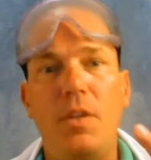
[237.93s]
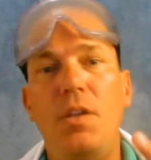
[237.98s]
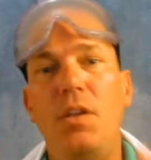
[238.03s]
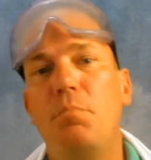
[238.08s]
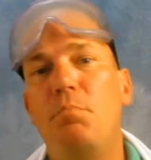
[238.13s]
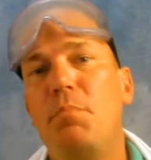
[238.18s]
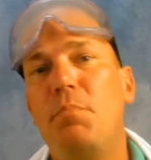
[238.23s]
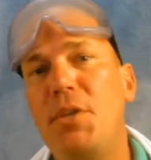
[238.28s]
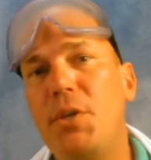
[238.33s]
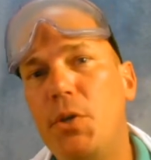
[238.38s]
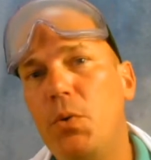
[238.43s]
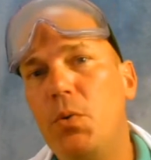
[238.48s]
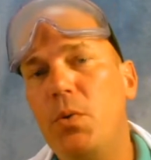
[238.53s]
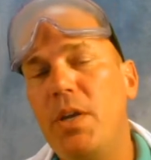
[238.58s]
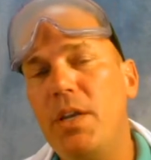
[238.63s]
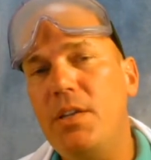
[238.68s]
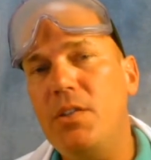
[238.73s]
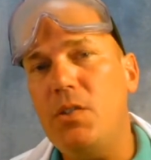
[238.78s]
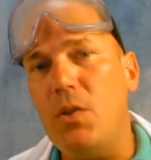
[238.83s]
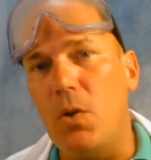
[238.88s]
Mu
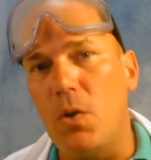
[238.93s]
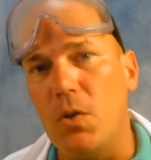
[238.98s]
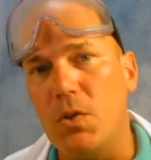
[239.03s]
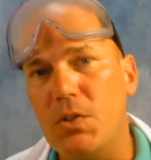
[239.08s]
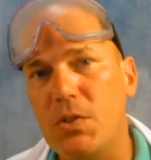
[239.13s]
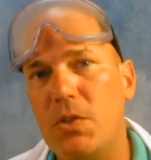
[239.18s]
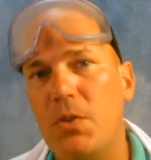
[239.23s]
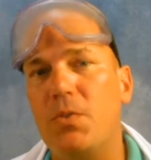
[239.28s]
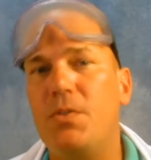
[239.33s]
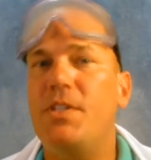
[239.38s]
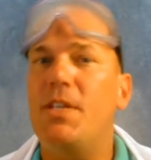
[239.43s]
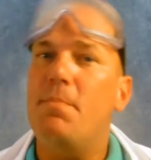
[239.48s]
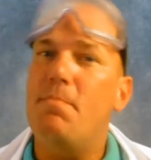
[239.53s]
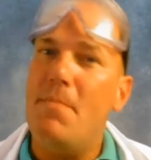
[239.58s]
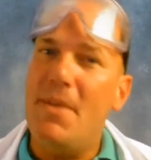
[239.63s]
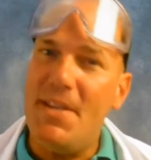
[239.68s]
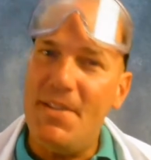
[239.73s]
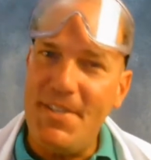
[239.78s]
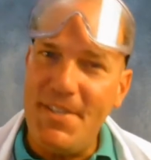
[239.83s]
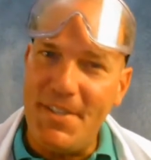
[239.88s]
is also
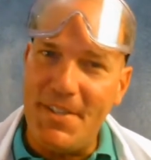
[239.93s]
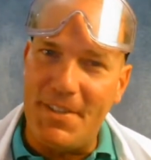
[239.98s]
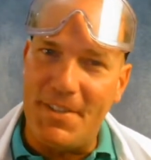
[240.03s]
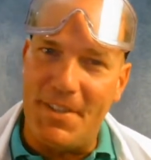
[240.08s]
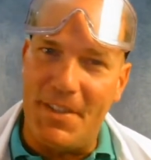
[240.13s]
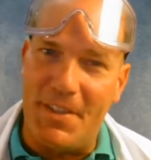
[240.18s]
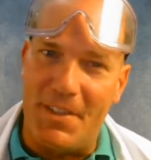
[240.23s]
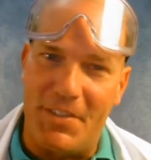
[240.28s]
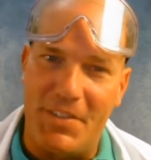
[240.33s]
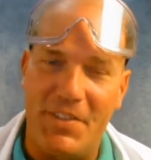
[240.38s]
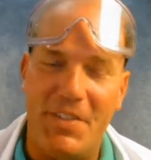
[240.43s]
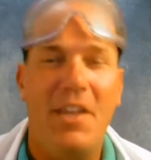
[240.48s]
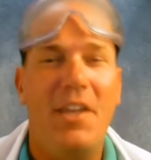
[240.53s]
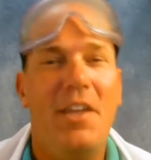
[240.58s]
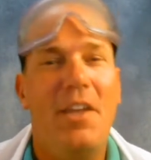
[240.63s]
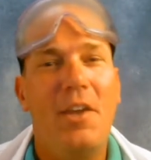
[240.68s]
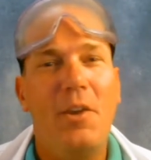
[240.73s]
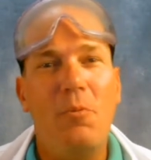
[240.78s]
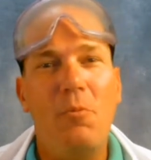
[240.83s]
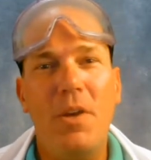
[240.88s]
dimensionless.
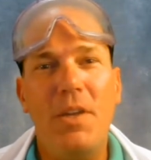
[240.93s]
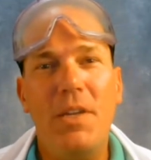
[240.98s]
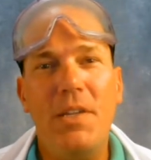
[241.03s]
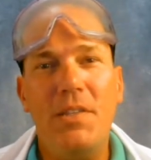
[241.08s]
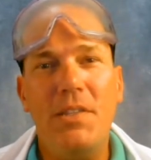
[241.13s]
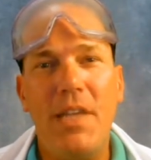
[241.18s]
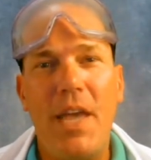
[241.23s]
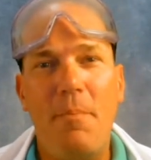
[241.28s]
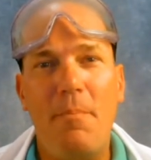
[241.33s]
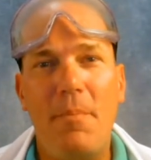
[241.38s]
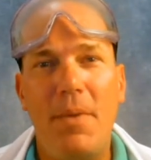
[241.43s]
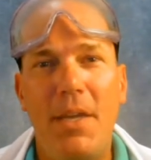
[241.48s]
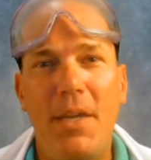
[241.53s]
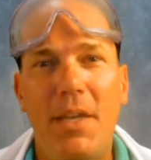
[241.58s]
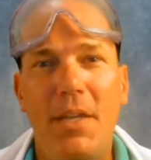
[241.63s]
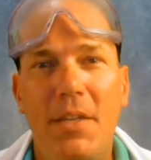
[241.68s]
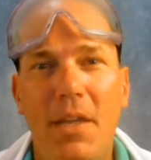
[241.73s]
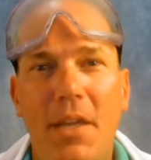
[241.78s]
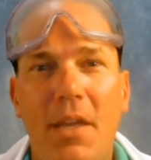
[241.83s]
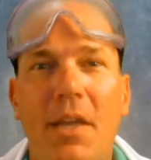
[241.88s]
What does that
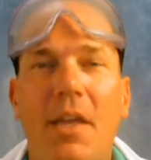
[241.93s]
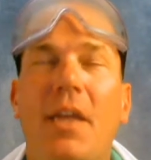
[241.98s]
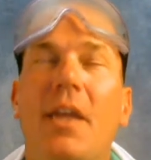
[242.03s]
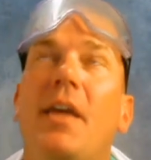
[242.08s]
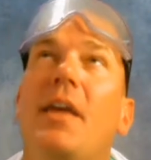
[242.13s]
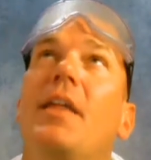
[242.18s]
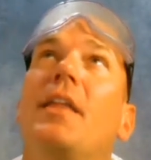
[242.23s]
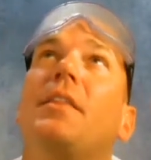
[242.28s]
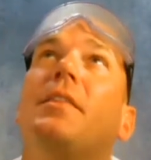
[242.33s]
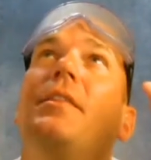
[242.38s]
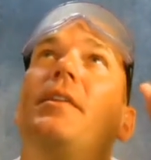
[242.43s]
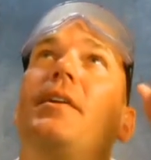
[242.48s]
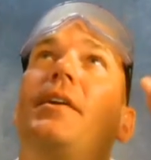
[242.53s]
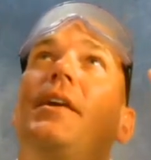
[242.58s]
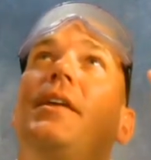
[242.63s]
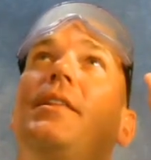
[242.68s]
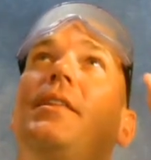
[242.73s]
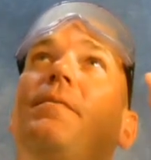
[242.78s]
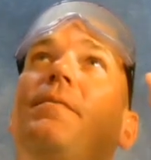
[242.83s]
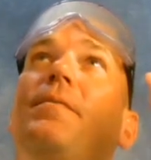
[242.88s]
mean? Look at the